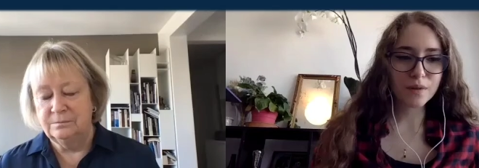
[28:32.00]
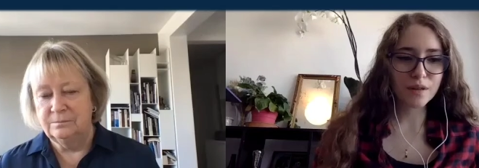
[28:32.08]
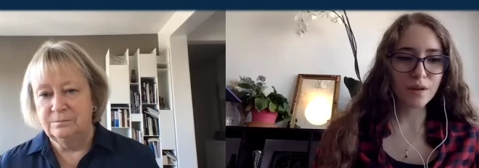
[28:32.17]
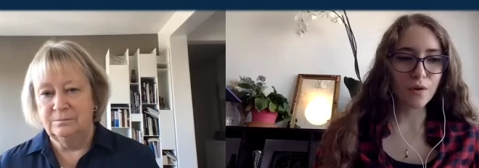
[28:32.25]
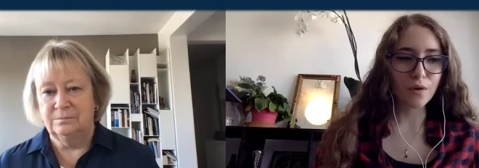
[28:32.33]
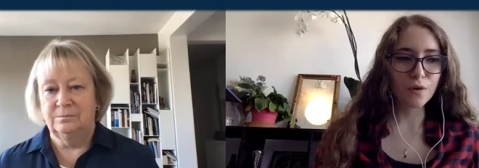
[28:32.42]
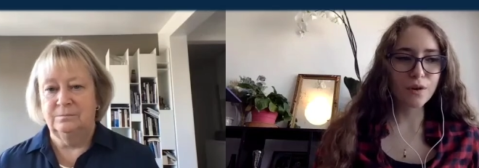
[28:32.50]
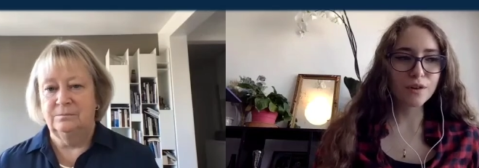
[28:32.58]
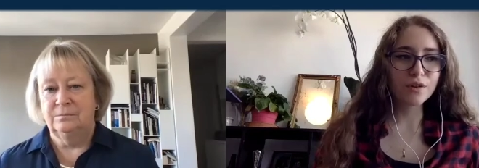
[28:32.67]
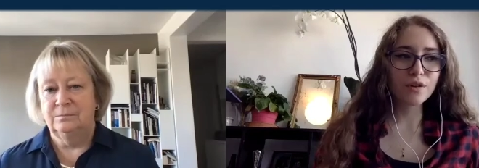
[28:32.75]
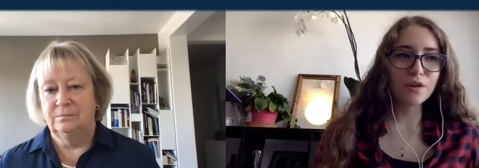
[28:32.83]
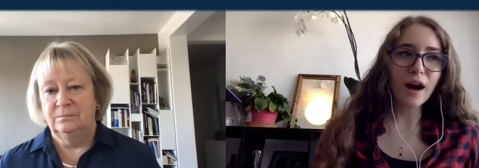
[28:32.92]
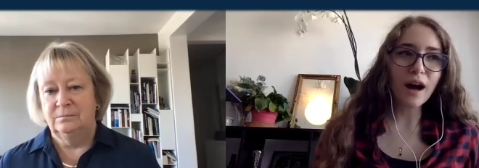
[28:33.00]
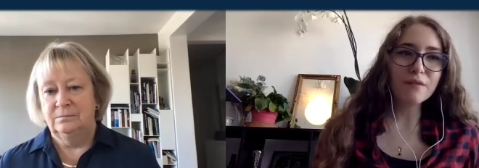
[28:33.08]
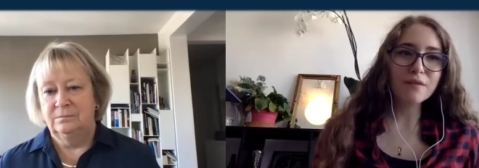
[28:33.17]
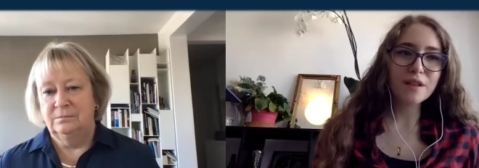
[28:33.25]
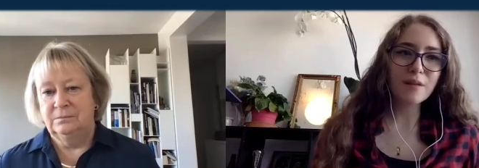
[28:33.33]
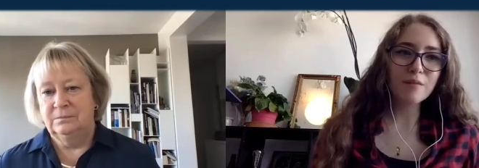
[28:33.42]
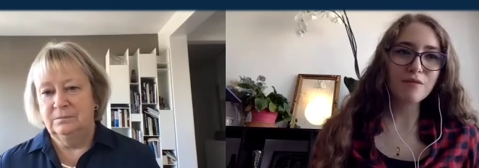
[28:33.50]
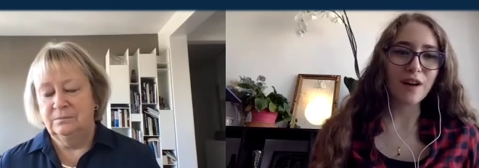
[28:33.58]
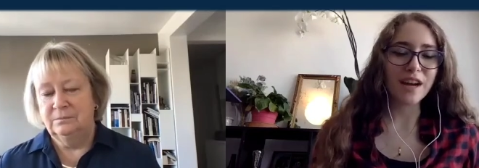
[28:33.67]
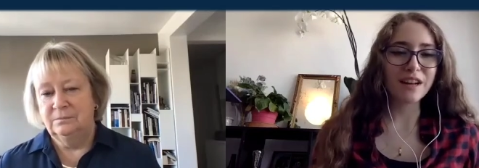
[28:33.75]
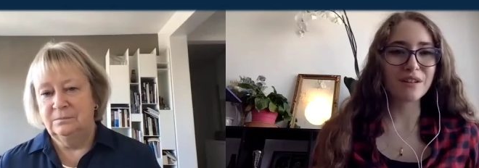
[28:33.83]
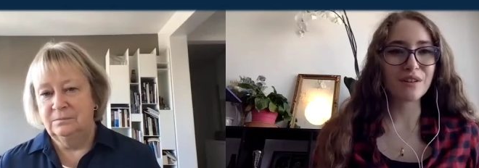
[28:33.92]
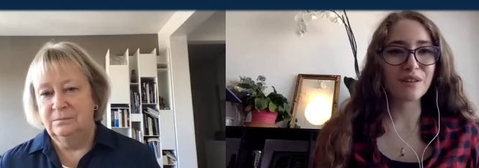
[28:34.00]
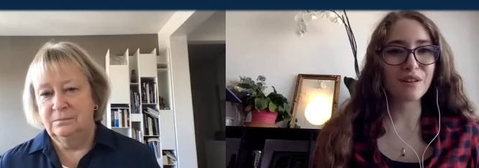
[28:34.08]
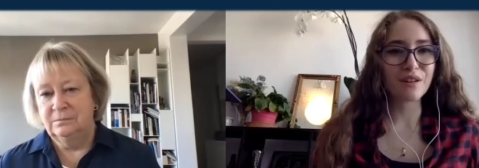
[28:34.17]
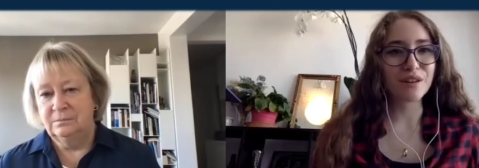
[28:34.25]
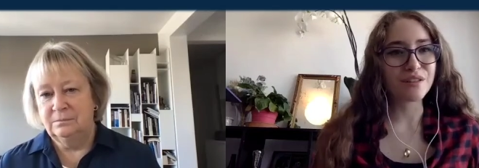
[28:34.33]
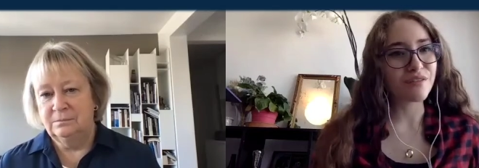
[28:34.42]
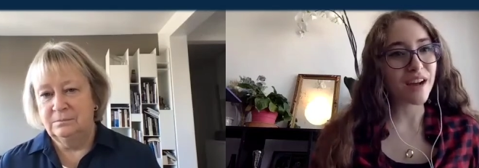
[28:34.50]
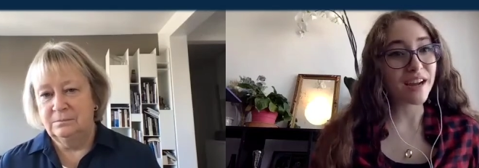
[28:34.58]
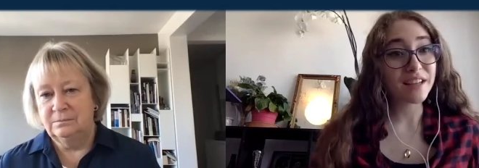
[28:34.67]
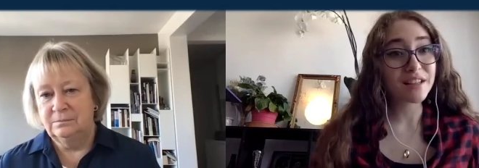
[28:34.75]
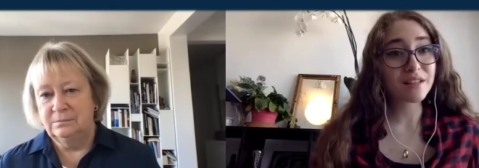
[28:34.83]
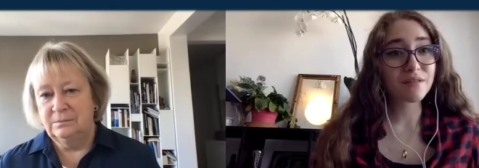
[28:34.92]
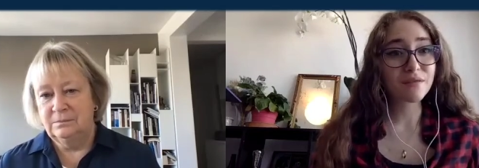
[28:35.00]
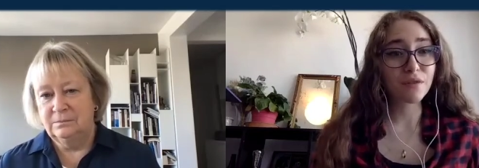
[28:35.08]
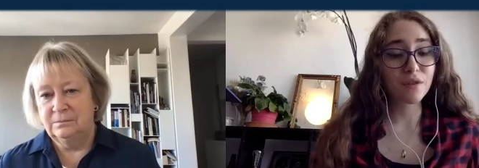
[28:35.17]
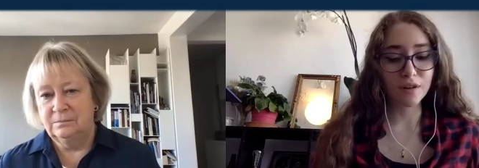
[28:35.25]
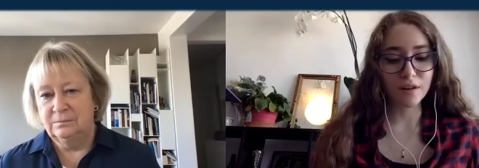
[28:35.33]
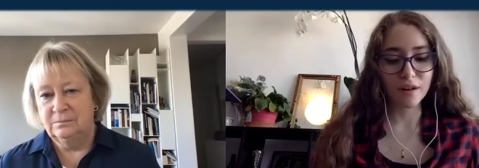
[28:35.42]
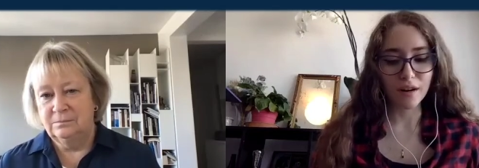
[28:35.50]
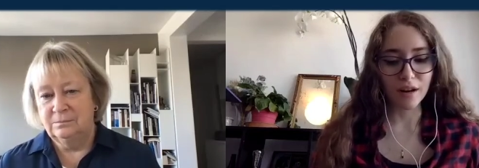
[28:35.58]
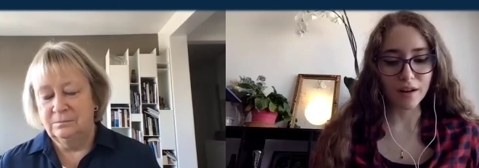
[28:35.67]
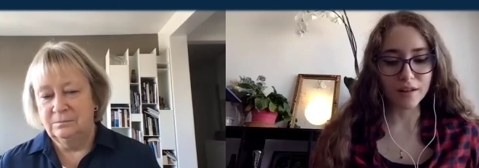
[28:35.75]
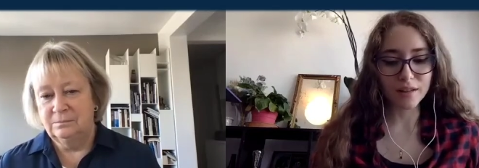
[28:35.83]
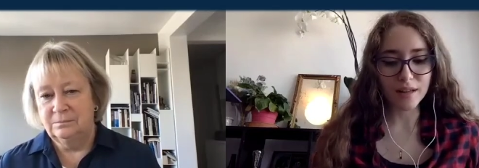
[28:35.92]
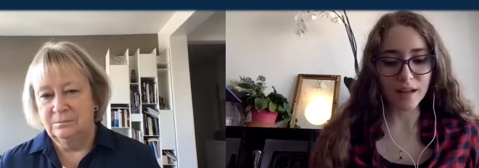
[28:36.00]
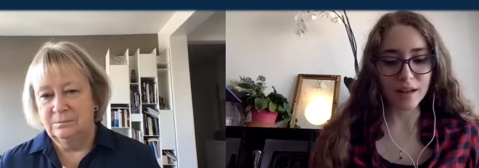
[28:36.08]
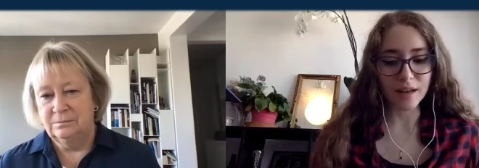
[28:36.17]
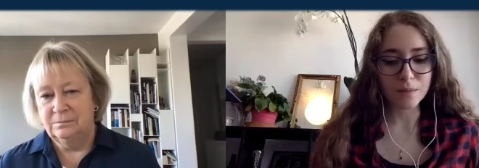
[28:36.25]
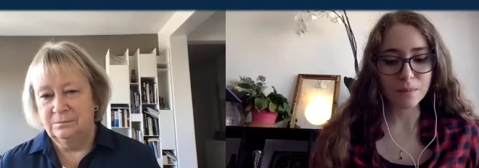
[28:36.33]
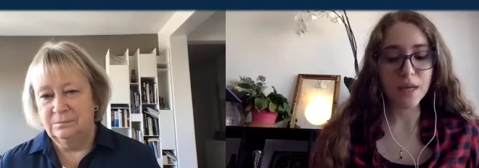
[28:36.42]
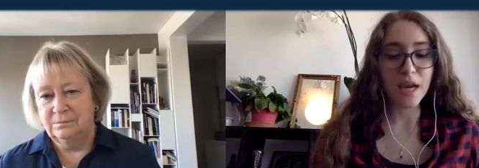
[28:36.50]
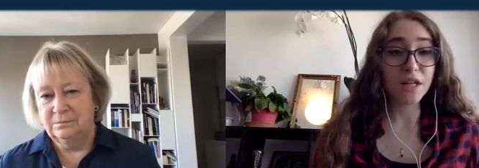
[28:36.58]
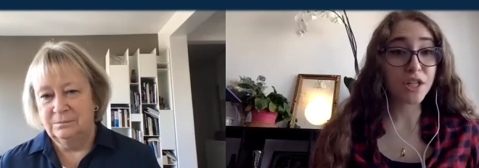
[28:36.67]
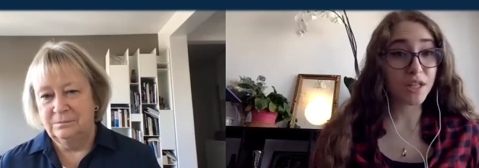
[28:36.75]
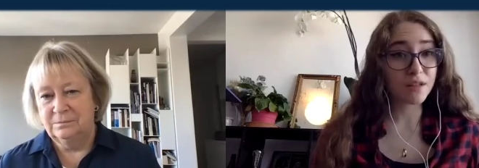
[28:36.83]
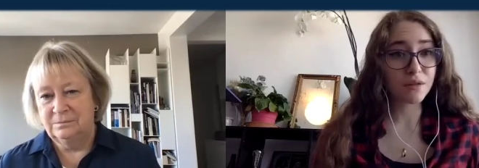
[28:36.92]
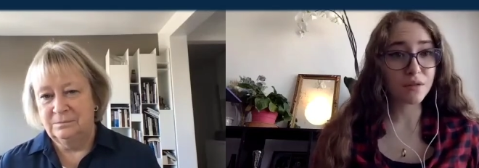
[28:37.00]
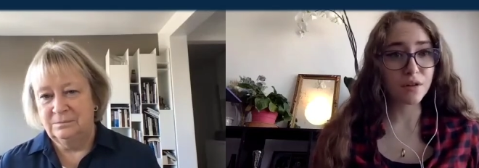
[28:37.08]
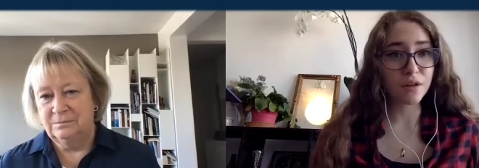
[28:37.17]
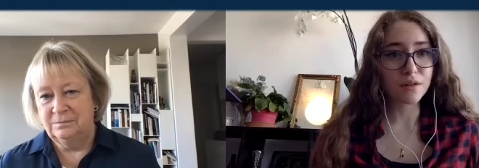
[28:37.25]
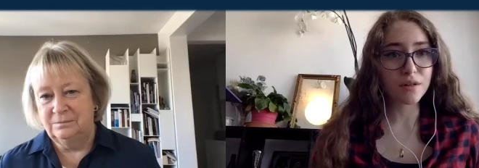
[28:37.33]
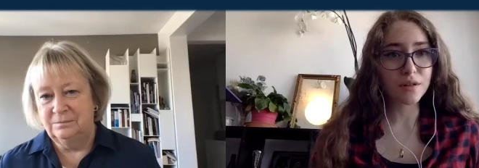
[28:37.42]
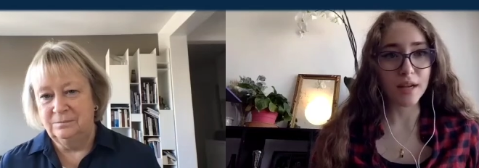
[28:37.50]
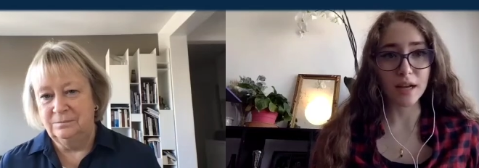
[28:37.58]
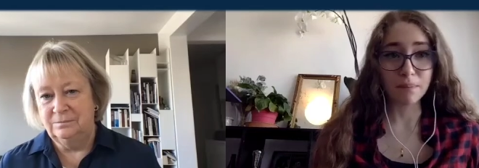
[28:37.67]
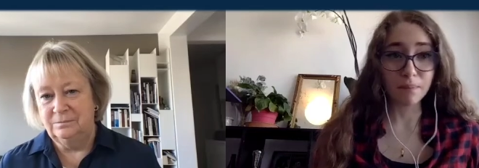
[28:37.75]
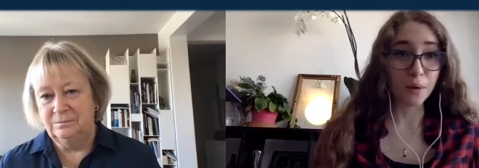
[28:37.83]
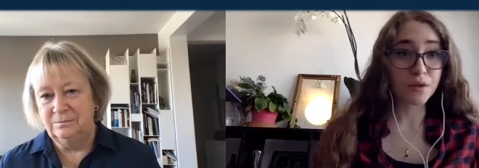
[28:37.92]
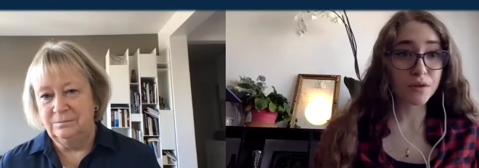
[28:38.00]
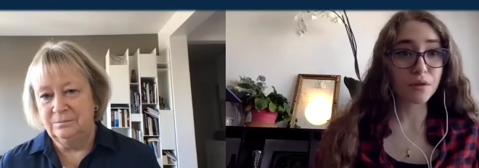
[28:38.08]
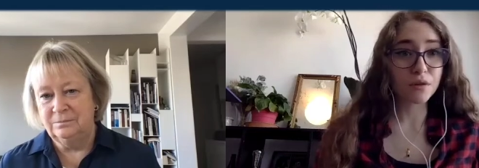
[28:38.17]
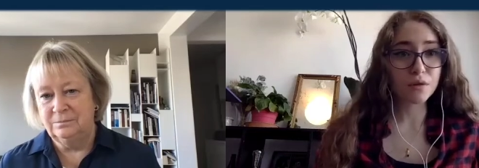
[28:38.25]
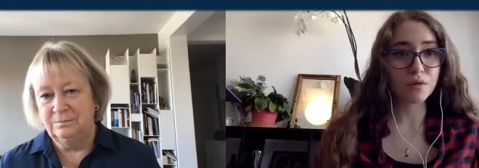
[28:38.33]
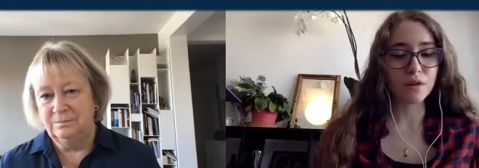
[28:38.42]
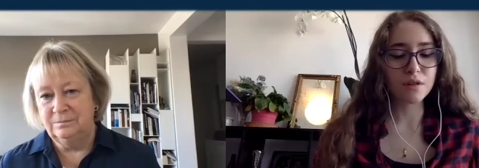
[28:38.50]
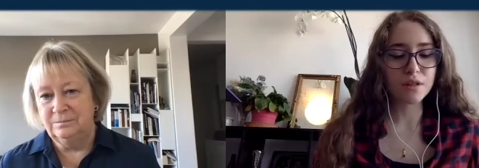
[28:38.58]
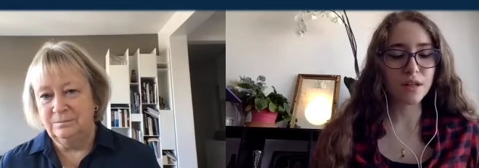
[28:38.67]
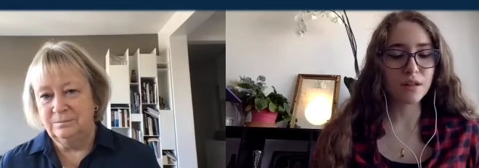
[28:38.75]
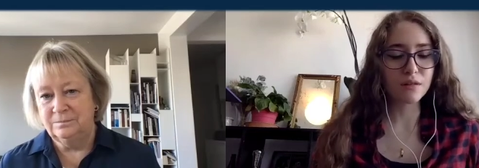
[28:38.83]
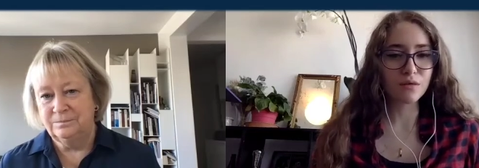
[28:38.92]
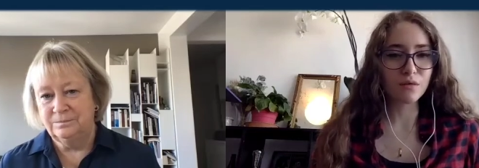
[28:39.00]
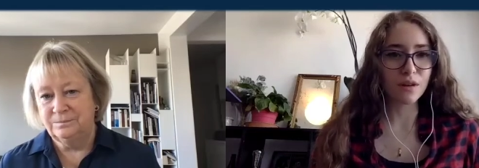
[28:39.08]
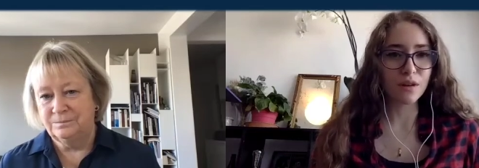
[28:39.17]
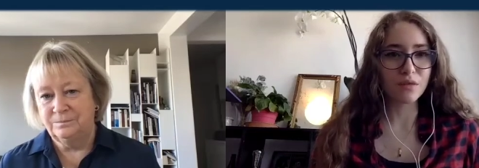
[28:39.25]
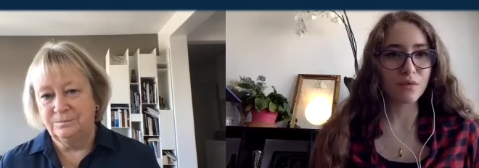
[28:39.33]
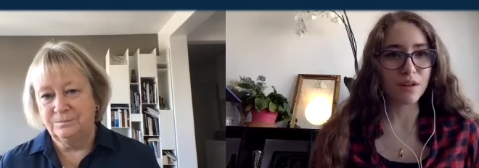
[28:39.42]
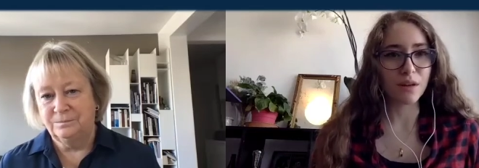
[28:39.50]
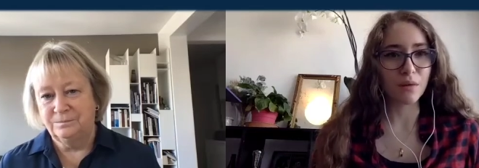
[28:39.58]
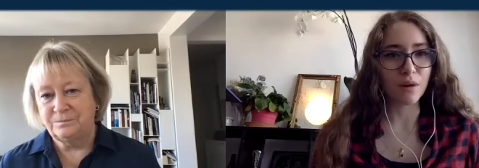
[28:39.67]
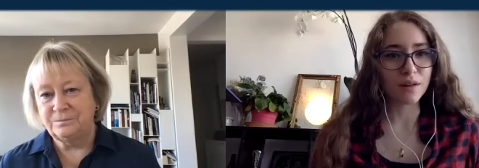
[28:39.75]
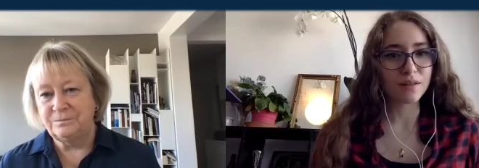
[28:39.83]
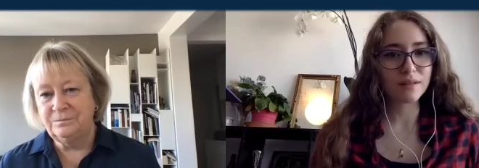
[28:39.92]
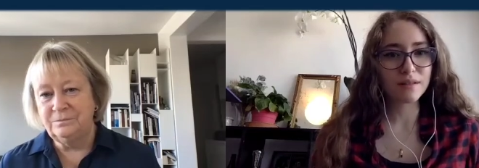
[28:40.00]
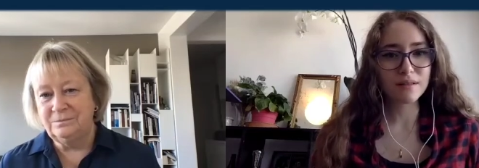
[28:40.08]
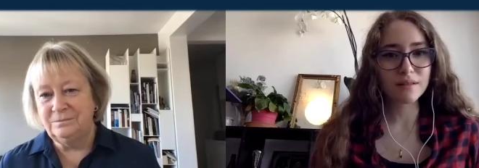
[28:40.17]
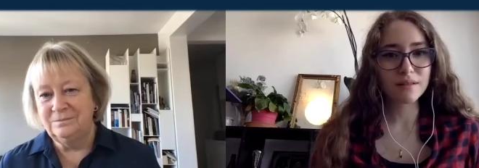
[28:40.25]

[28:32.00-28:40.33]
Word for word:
Speaker 1: so, do you have some final advice for us as PhD students and postdoc students in 2021?